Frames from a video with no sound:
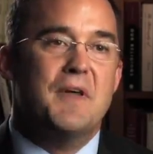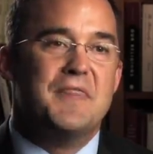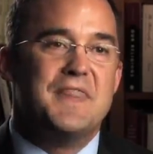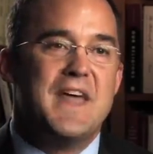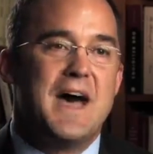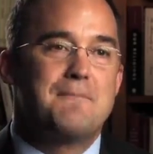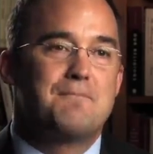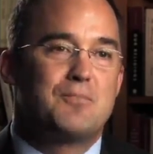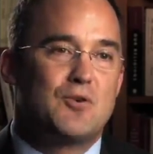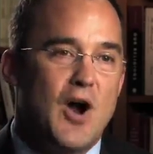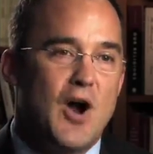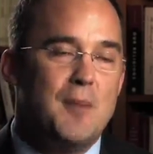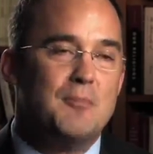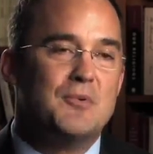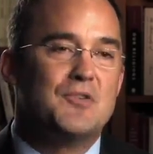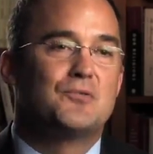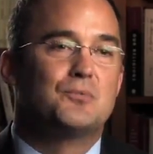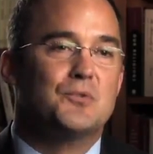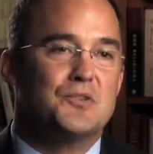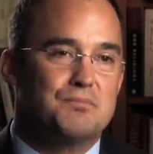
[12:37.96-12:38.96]
But that
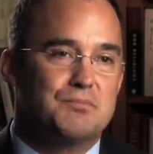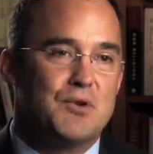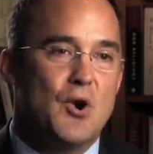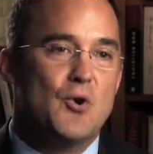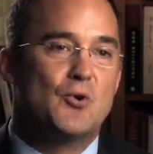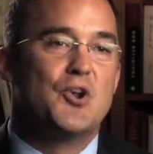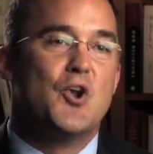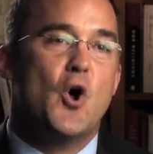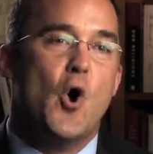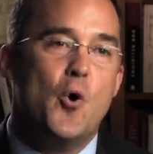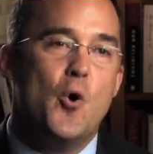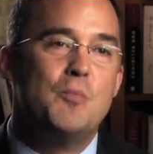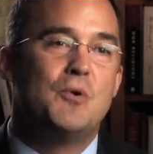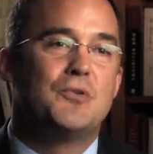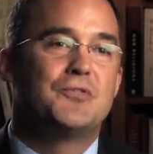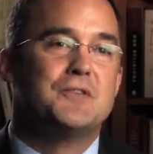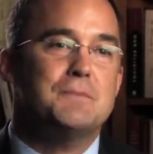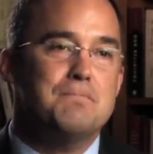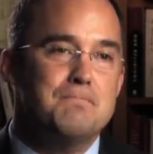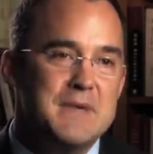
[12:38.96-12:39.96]
promise was broken
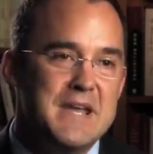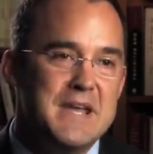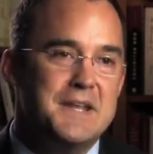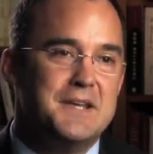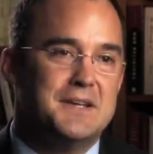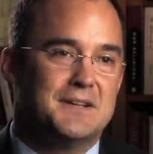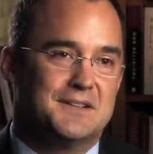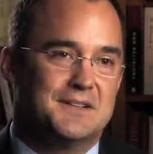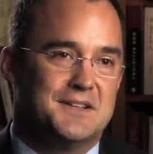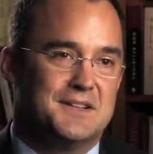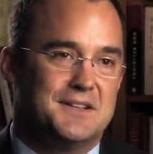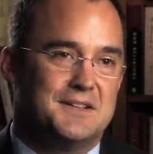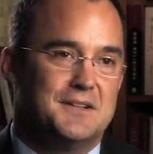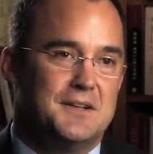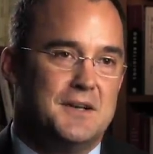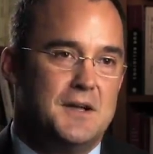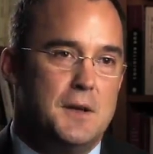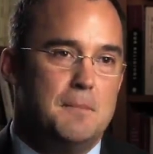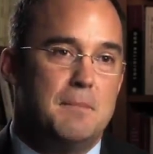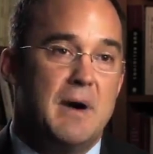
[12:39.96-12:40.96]
almost immediately
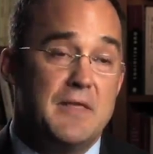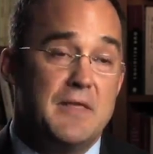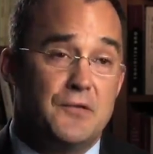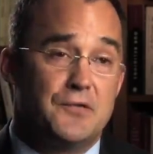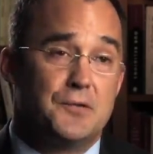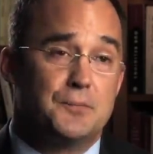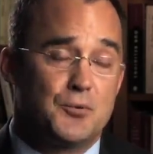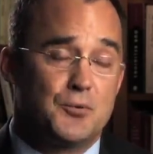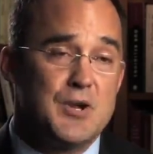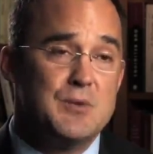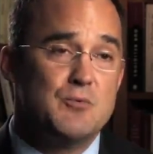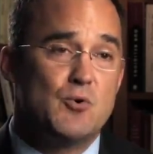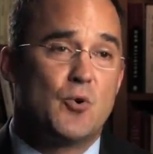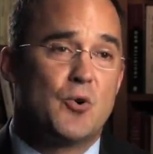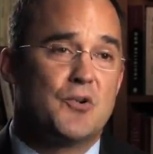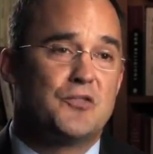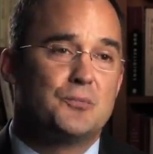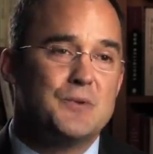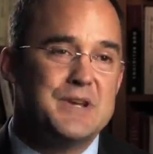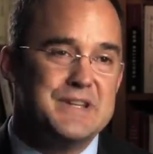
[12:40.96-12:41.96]
by the Supreme
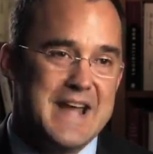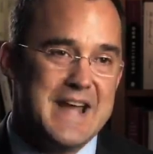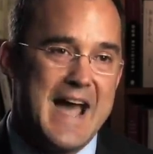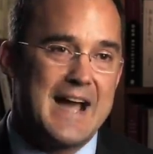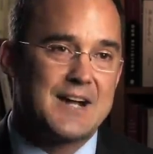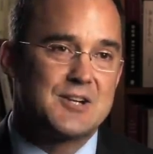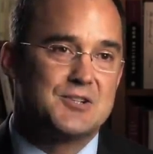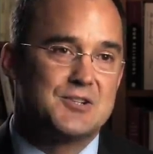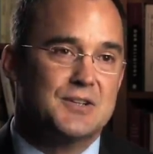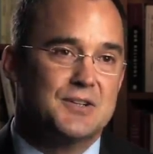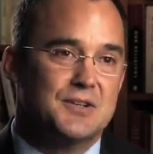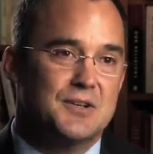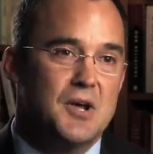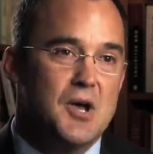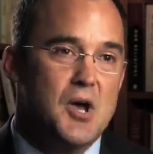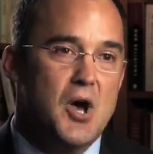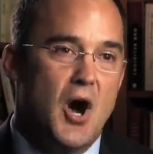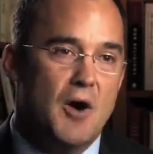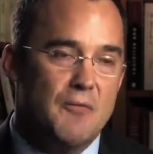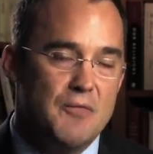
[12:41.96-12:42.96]
Court's redaction
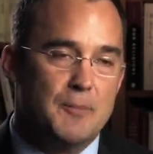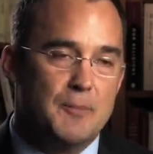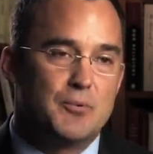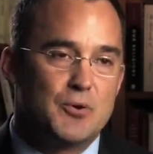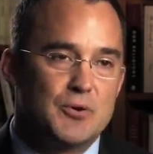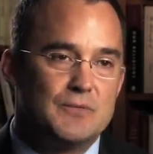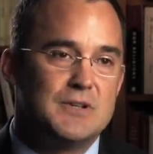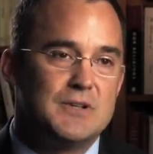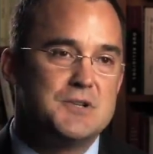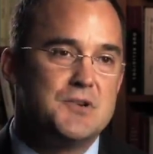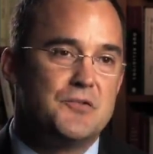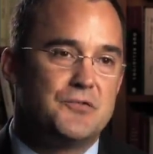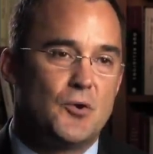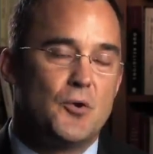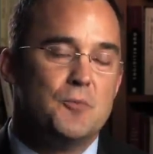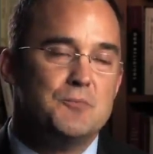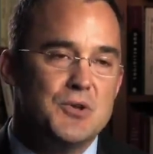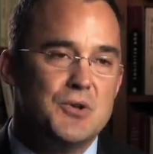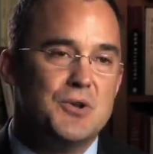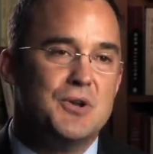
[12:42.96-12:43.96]
of the Privileges
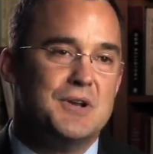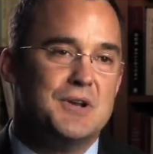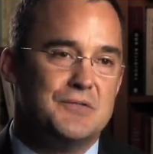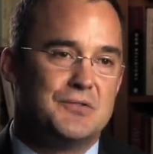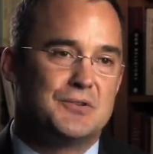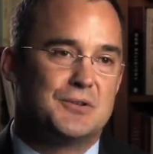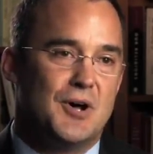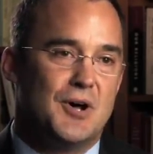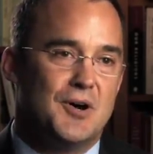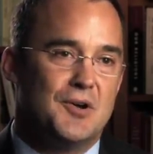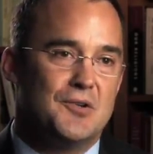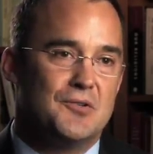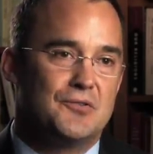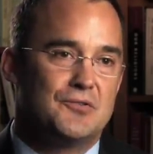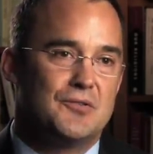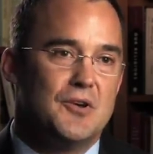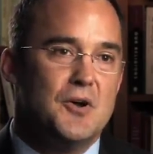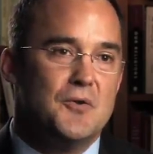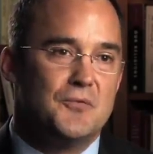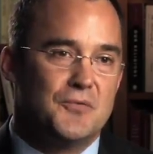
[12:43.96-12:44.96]
or Immunities
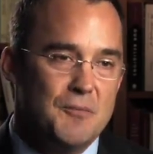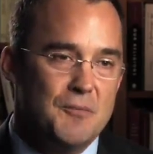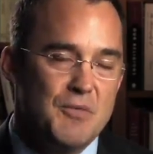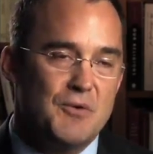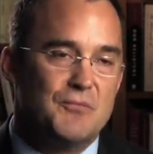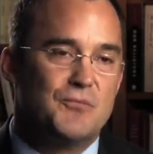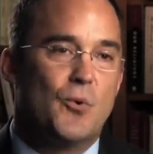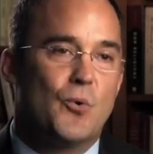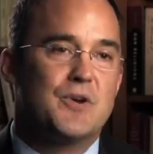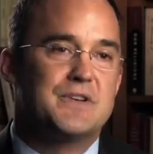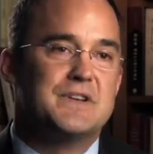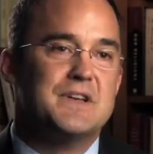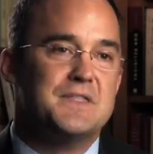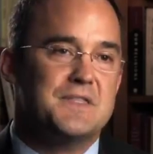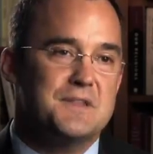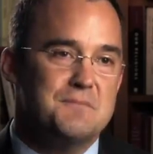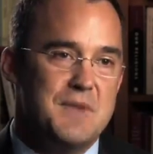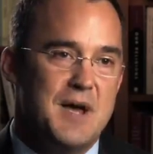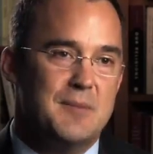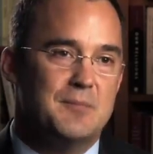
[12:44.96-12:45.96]
Clause from the
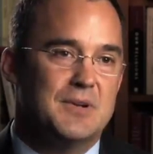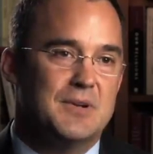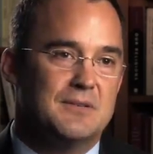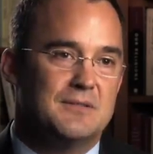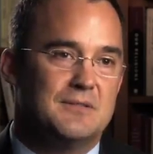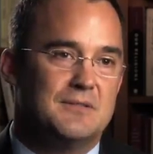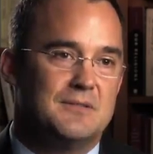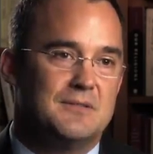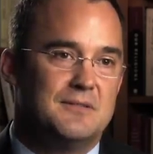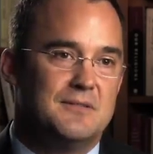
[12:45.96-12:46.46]
14th Amendment.